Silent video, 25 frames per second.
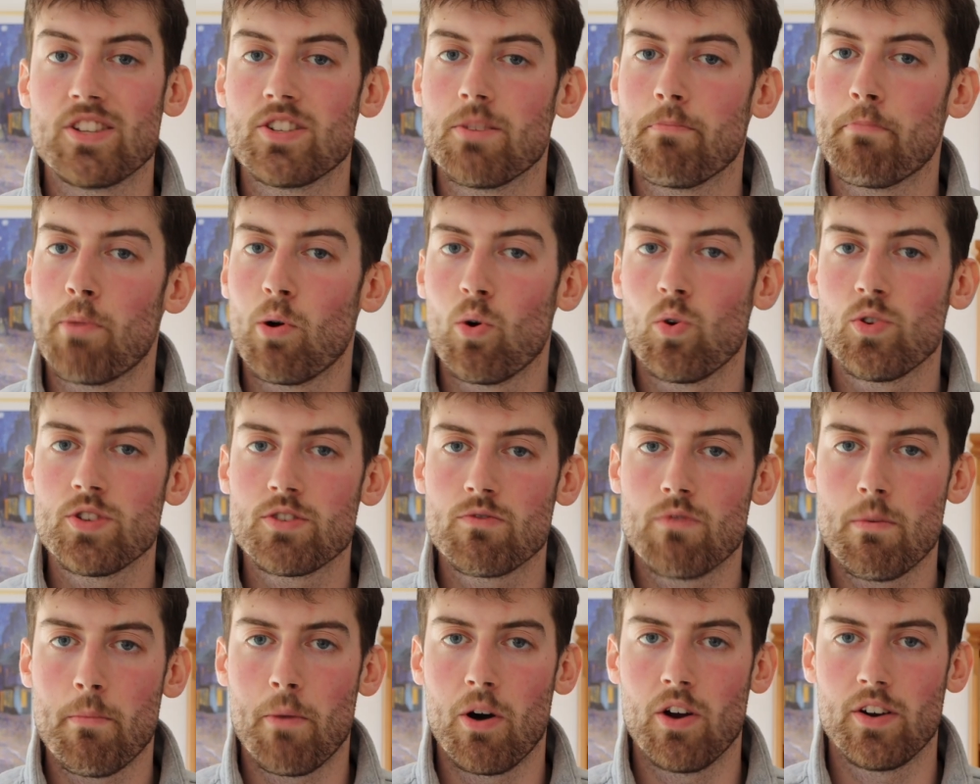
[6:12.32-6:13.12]
it's important
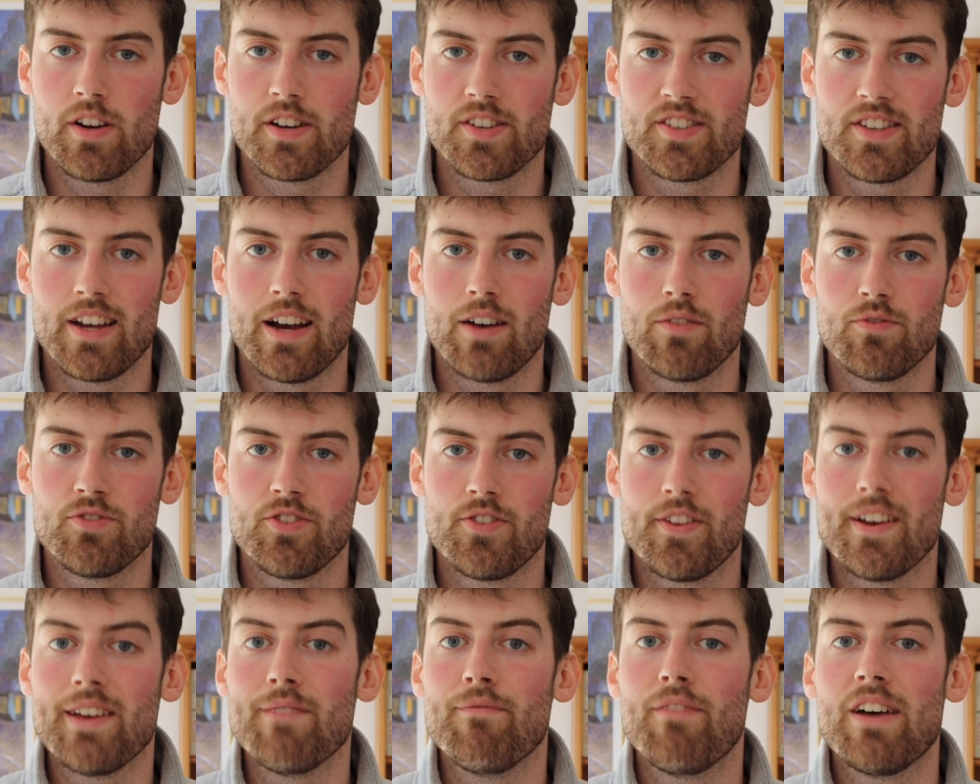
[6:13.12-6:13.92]
to remind ourselves
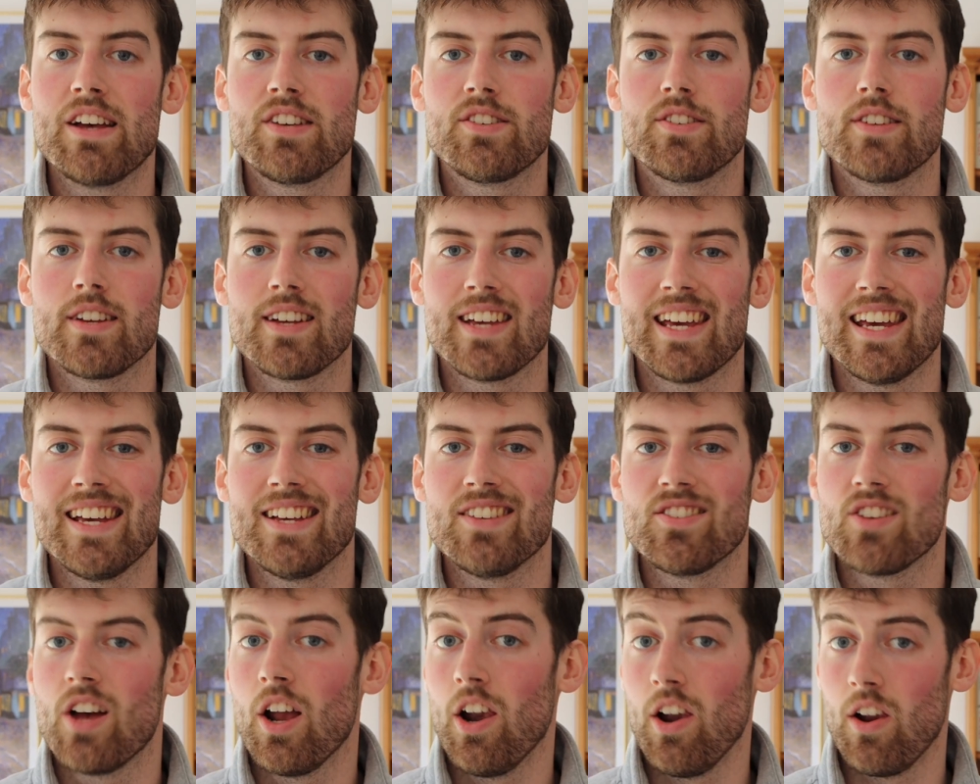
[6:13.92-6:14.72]
that investing
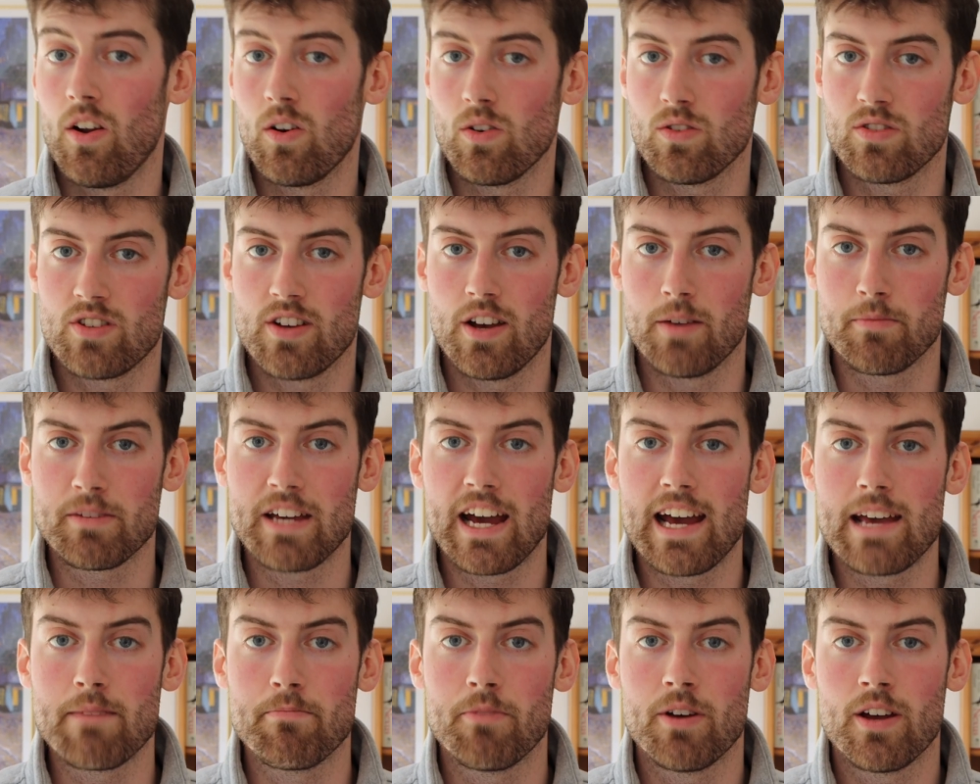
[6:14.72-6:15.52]
is a long-term
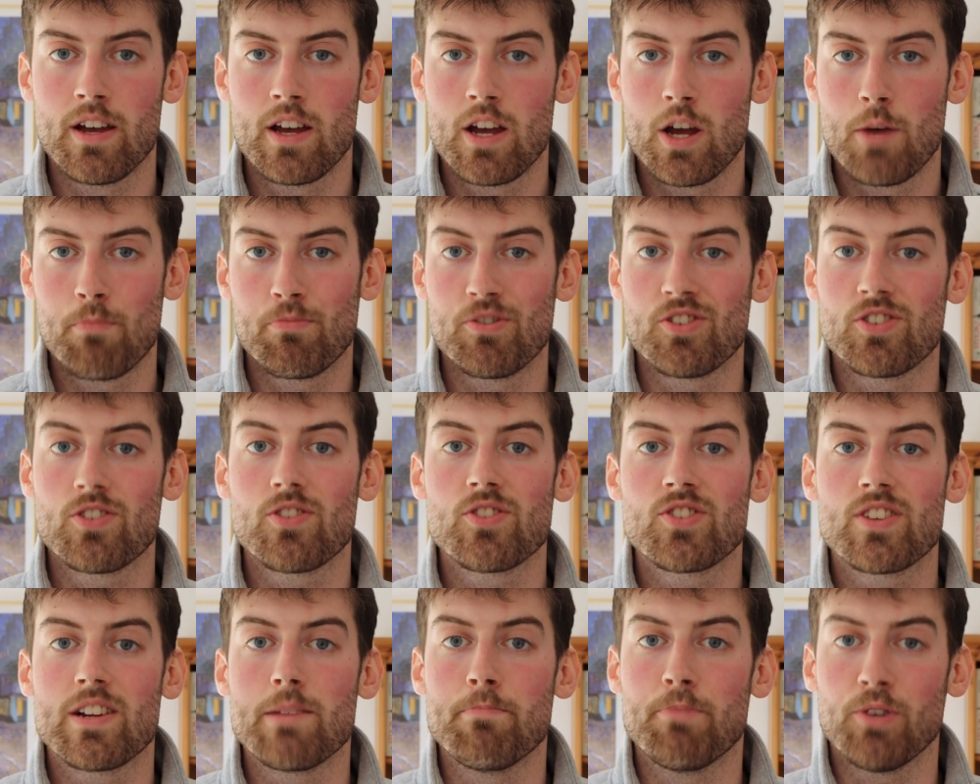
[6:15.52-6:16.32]
game,
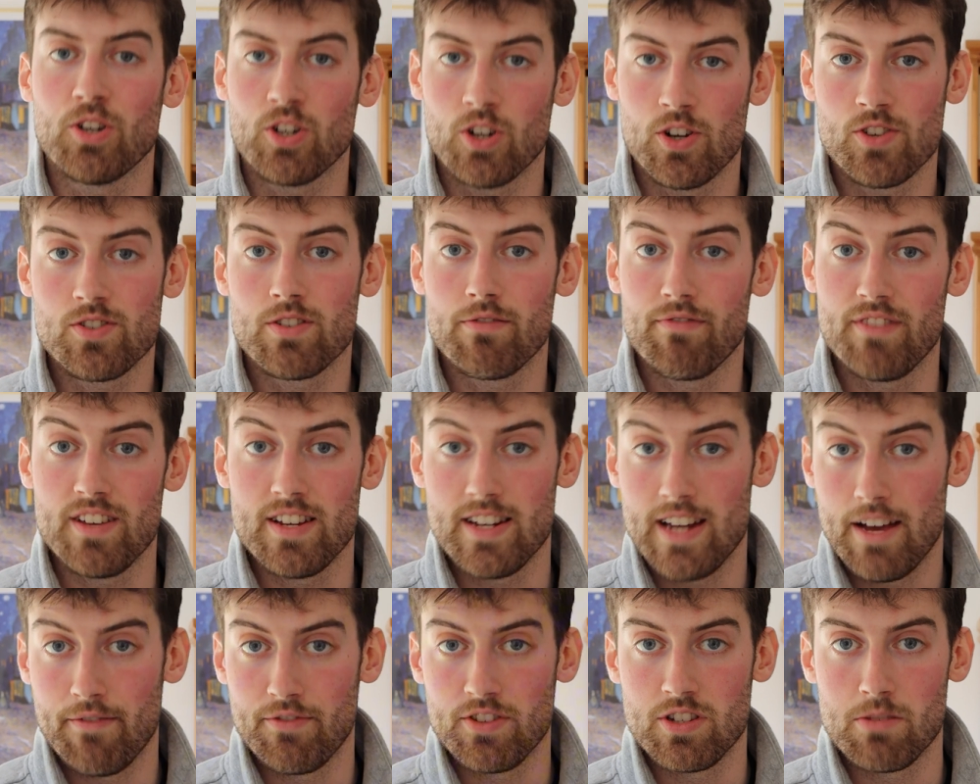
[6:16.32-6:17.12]
precisely because of the
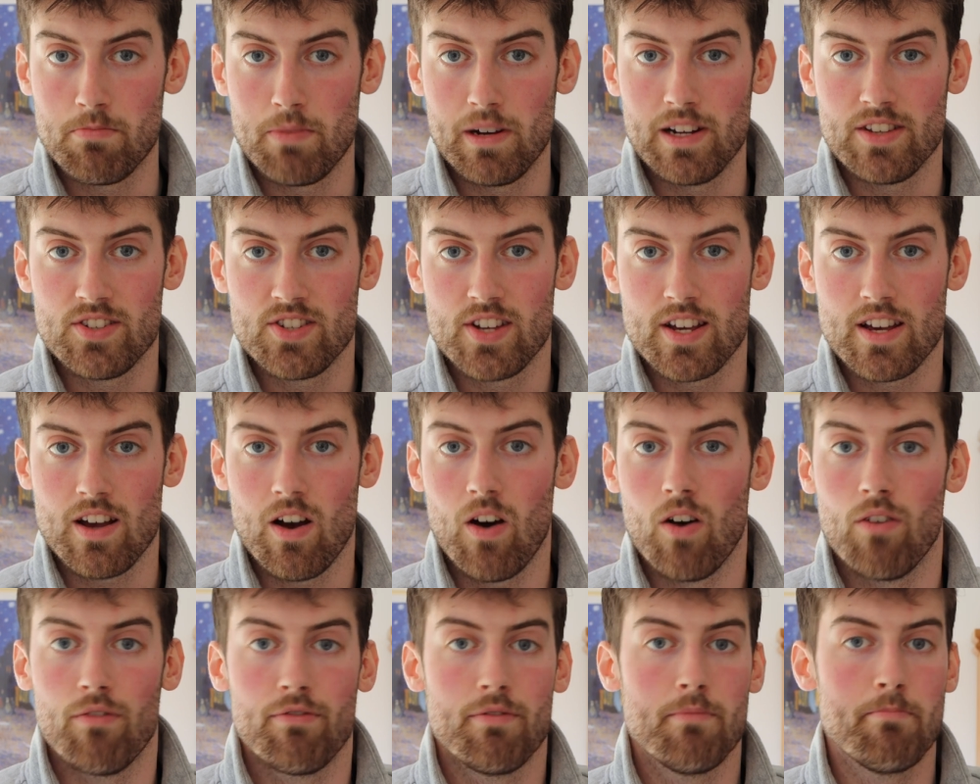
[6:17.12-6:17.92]
inevitability
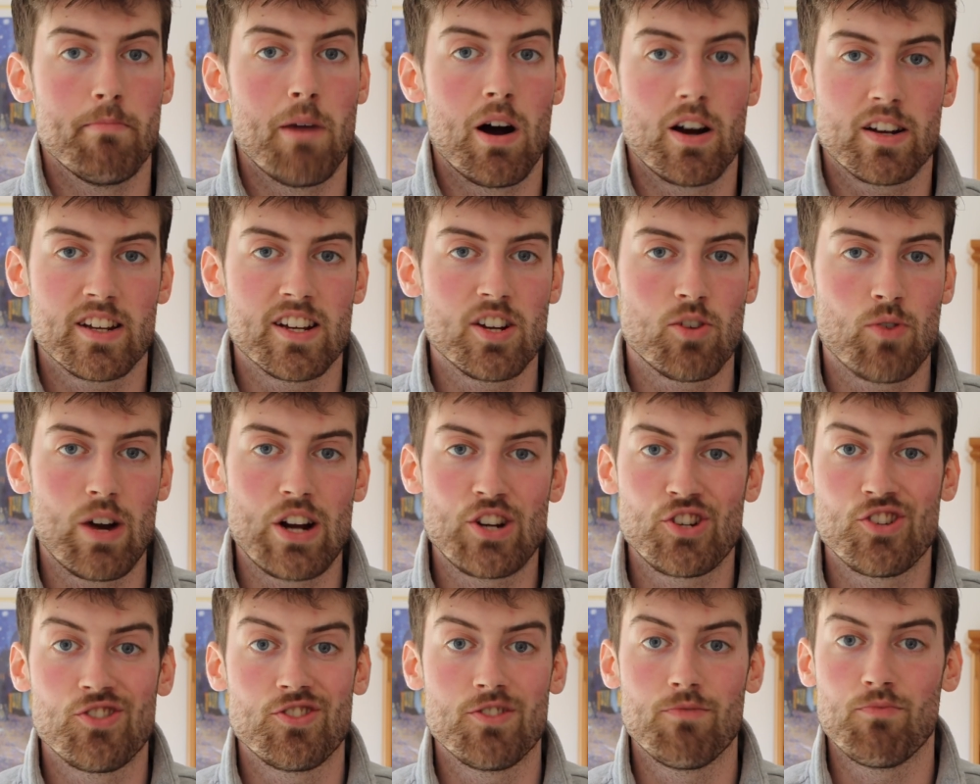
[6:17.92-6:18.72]
of market
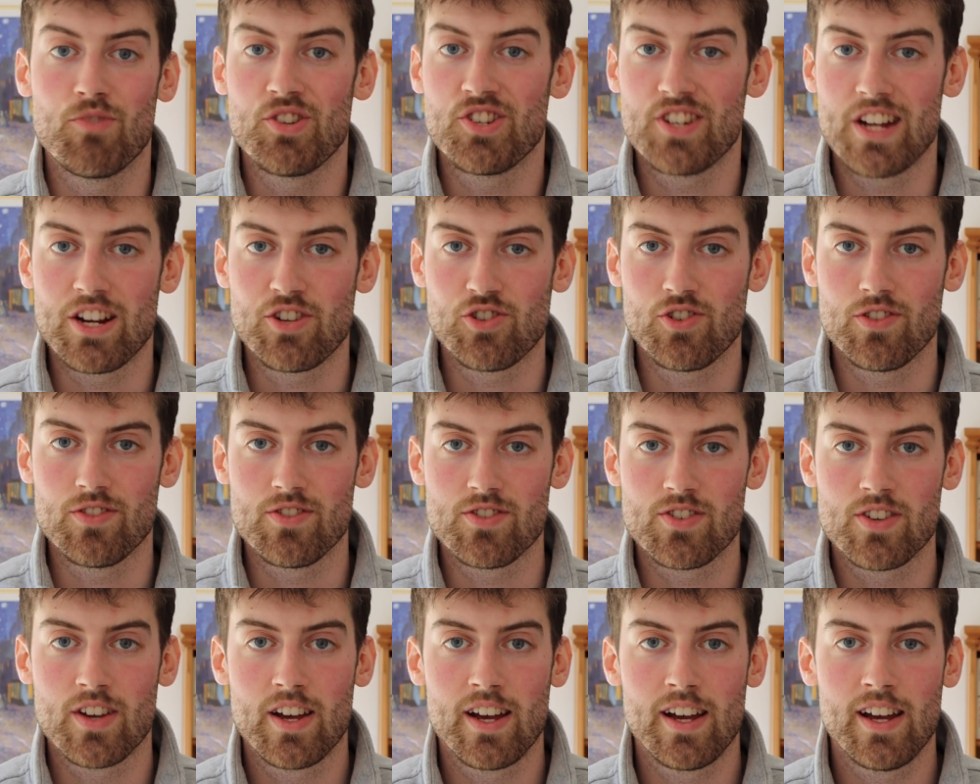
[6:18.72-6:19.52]
crashes and
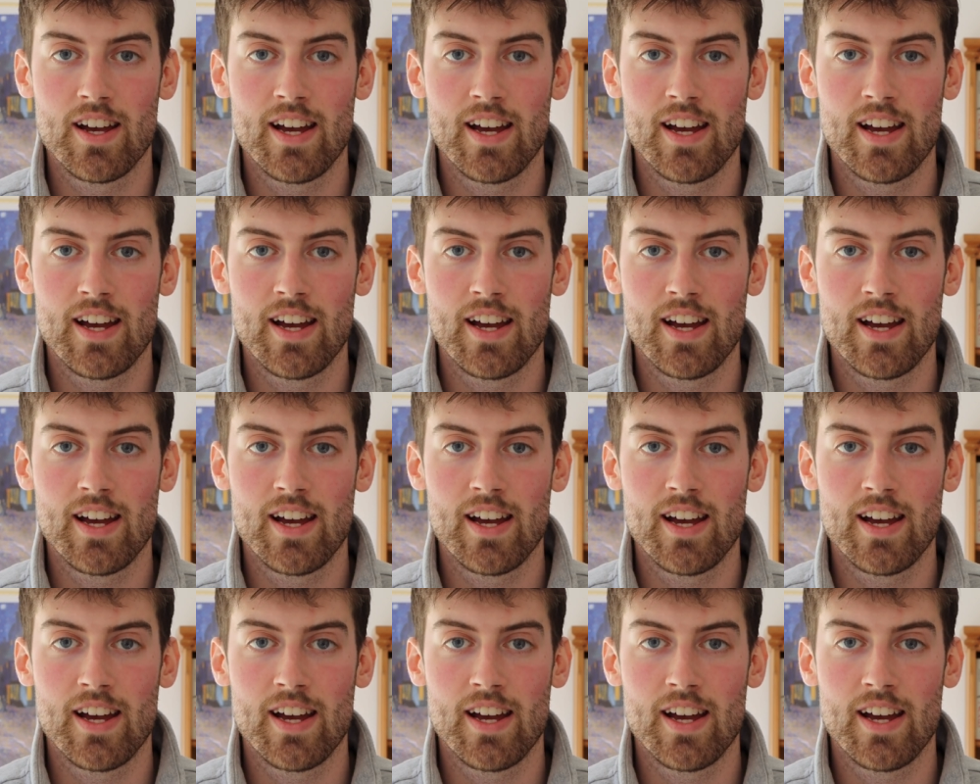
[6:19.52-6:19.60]
recessions,